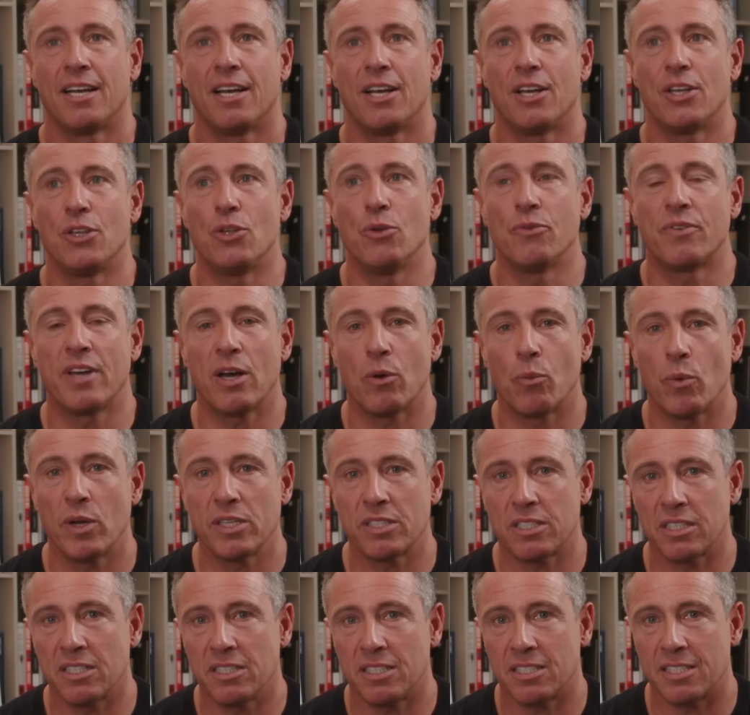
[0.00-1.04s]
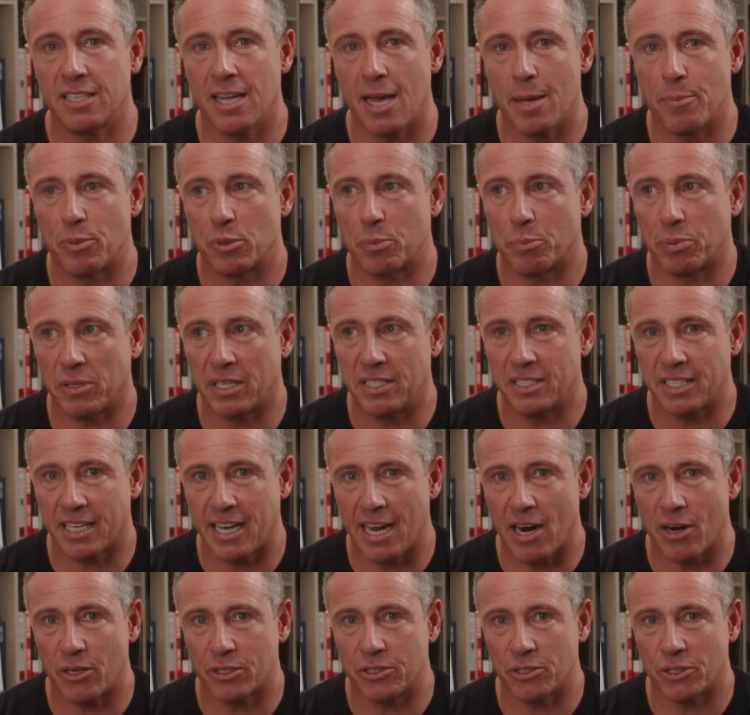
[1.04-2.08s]
you've got Wesley Snipes plays a
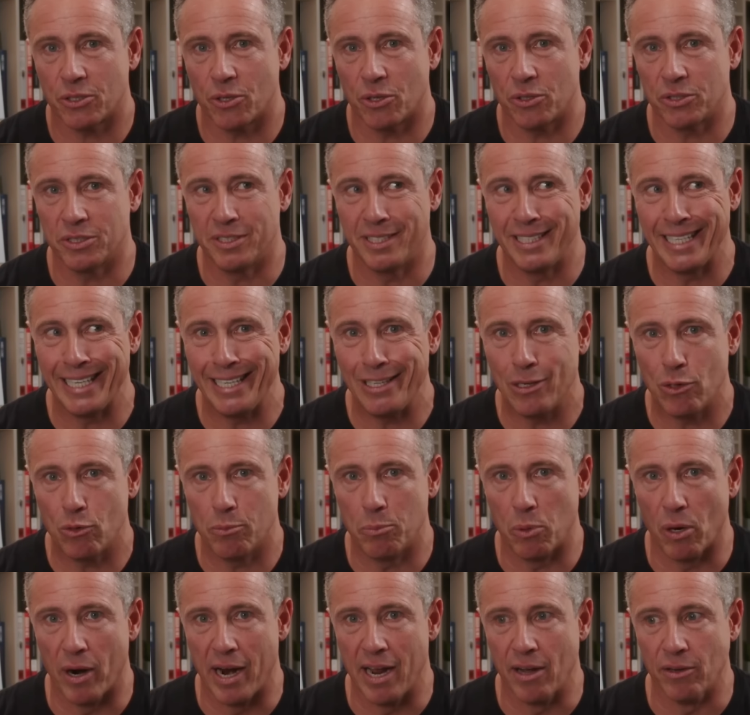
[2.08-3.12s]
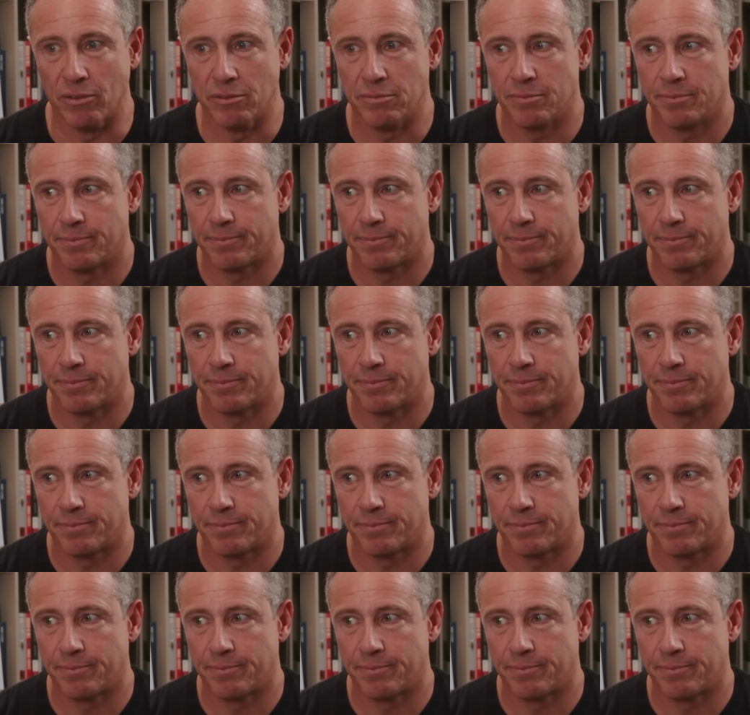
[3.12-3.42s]
character called Nino Brown.